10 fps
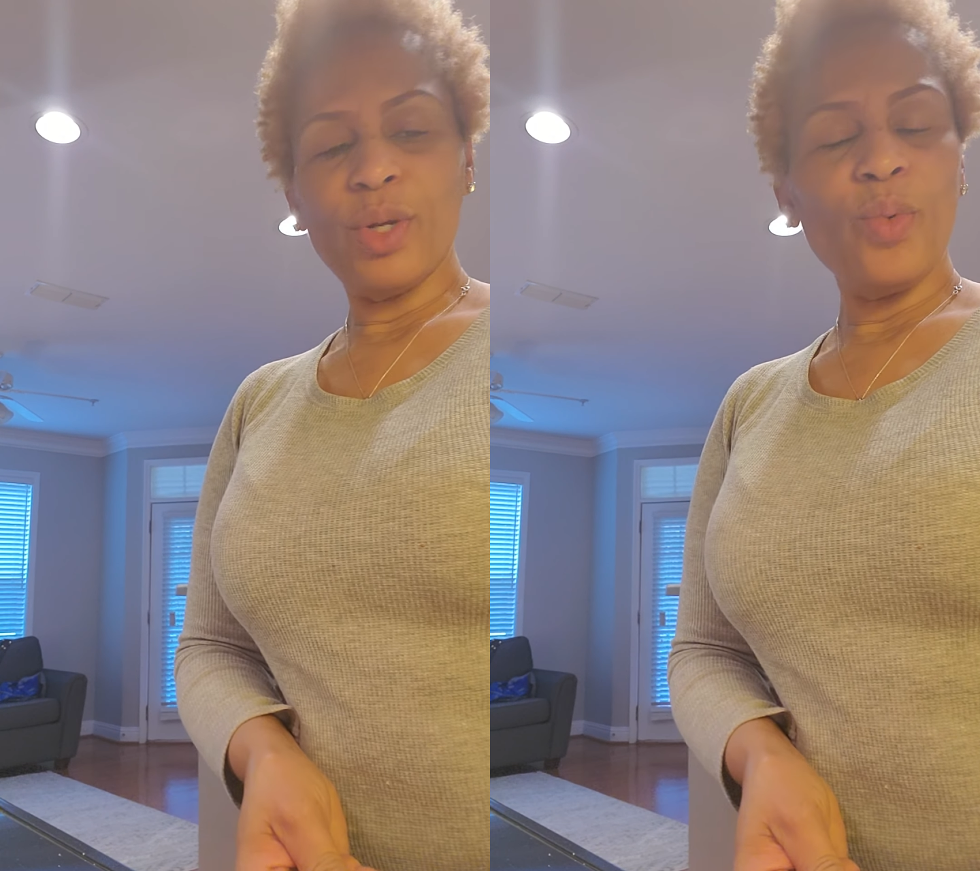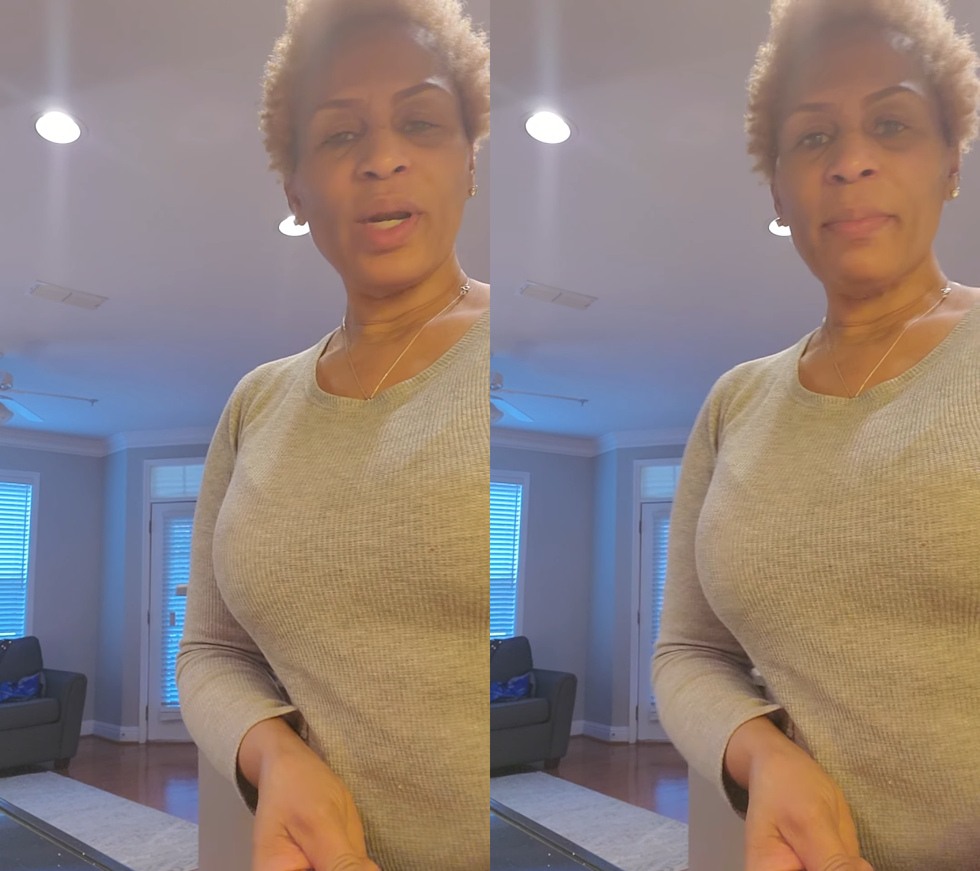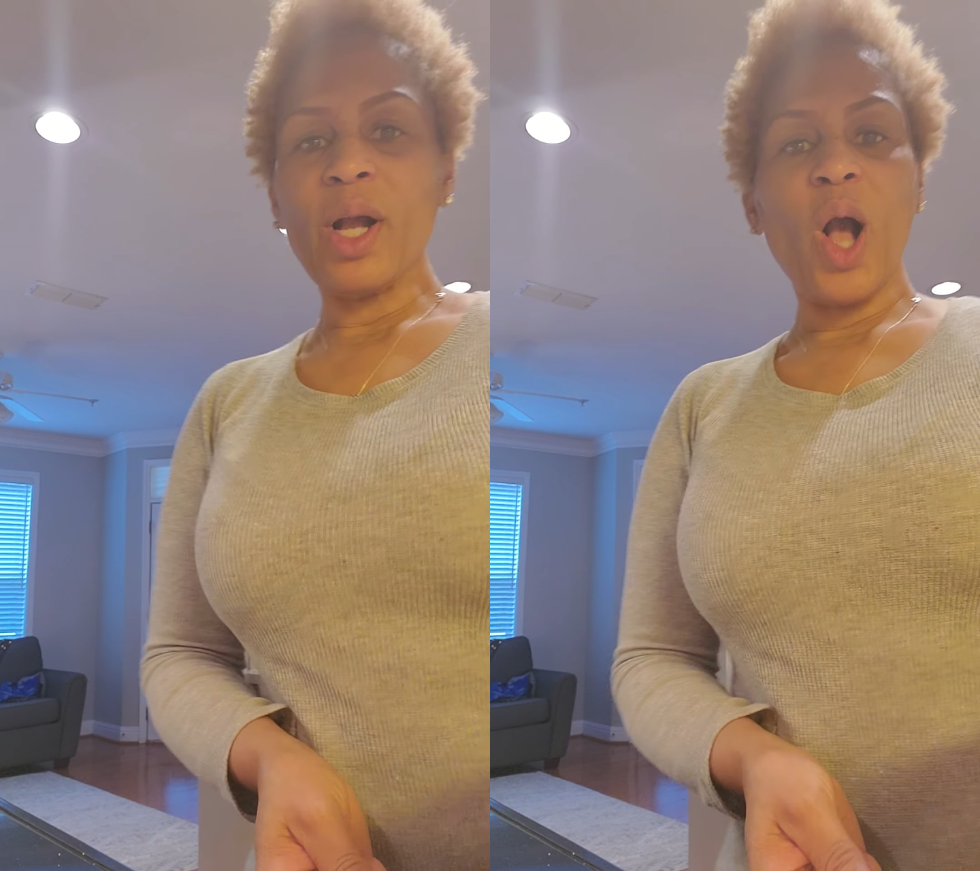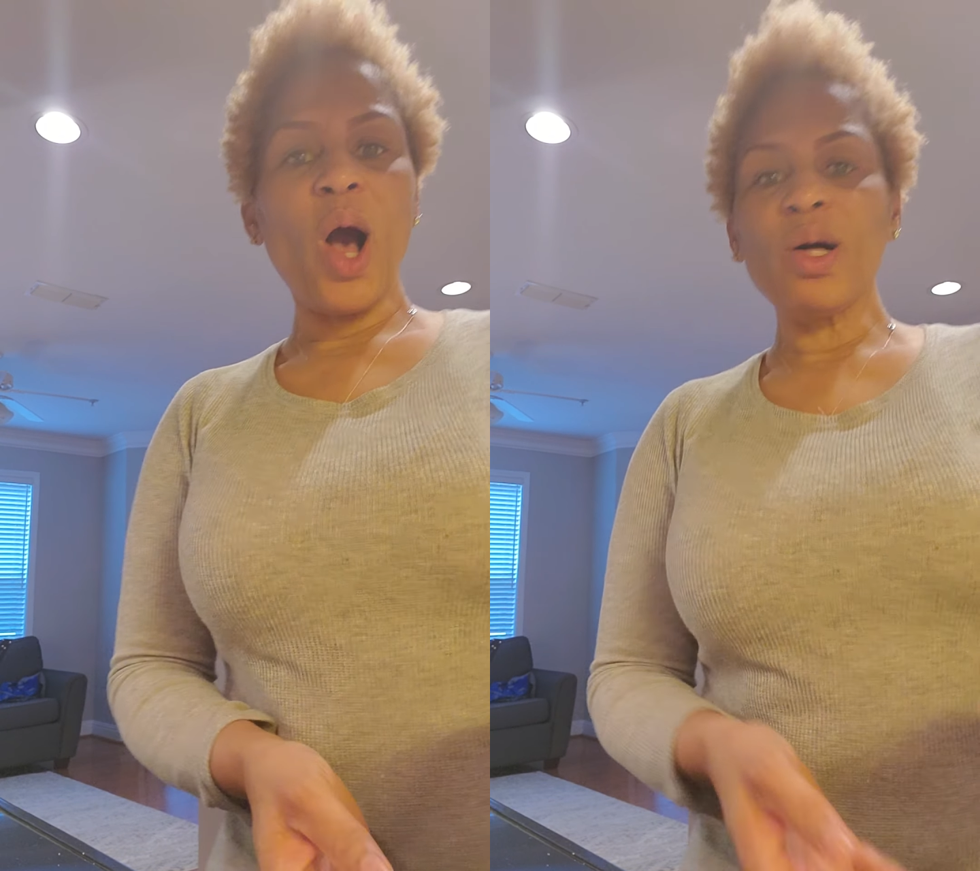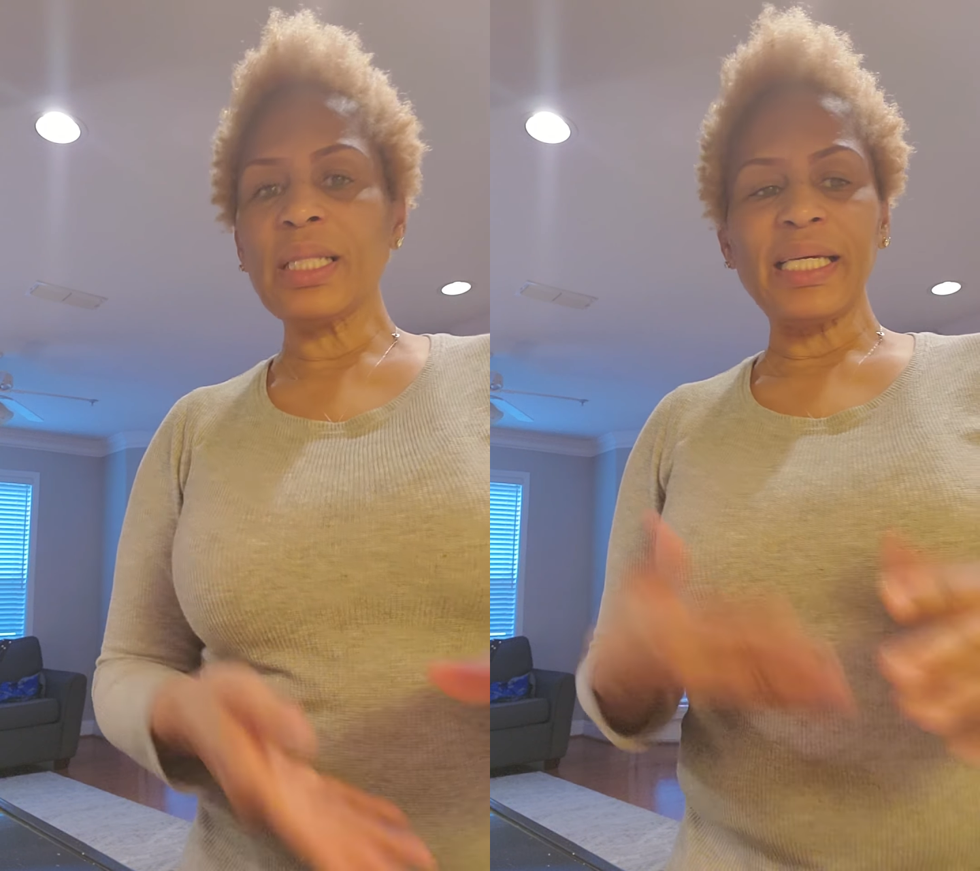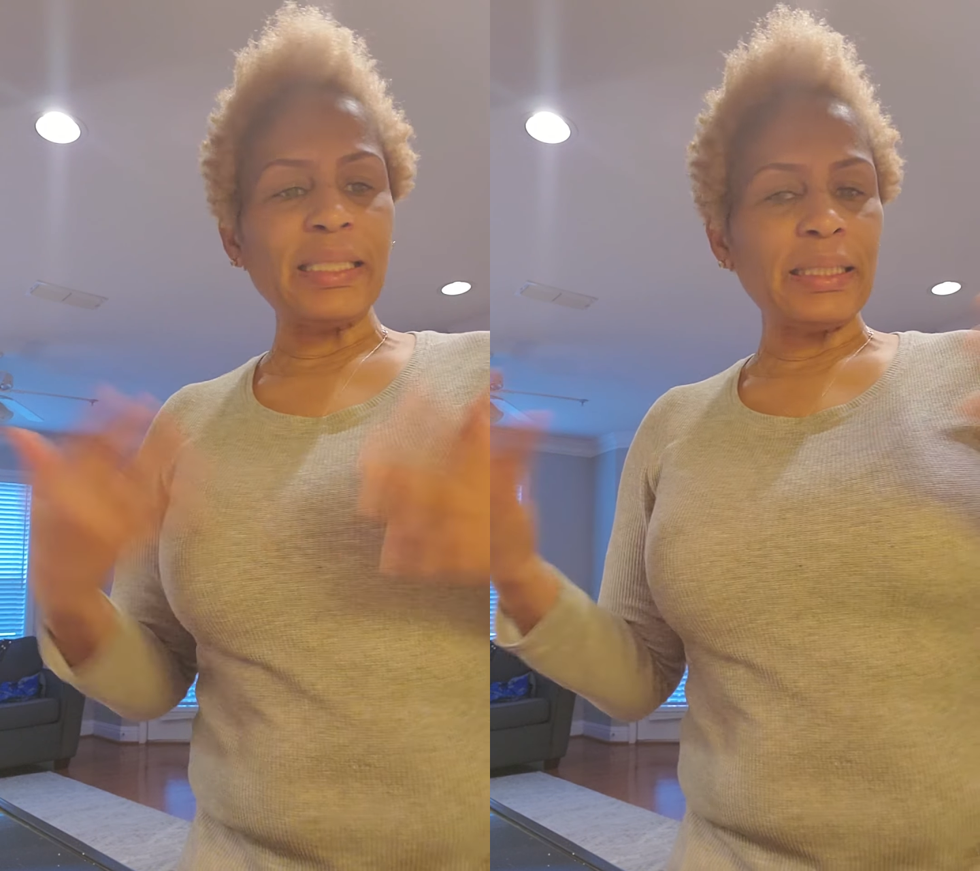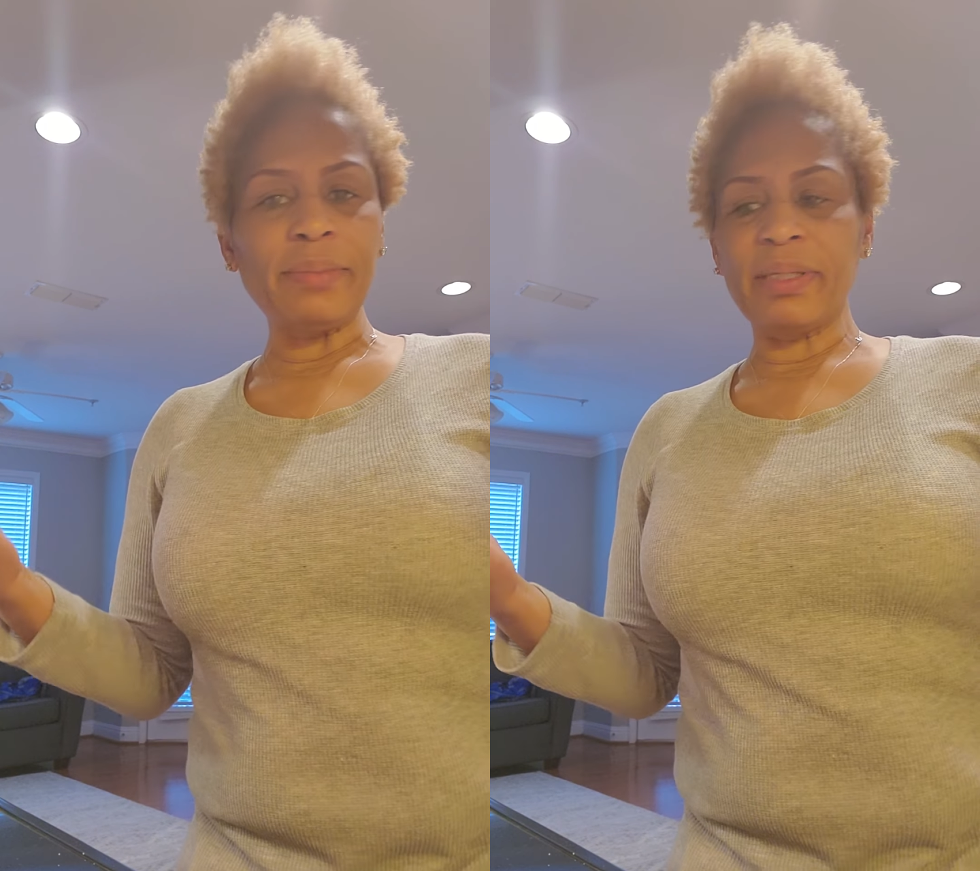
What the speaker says: know what I'm going to call it,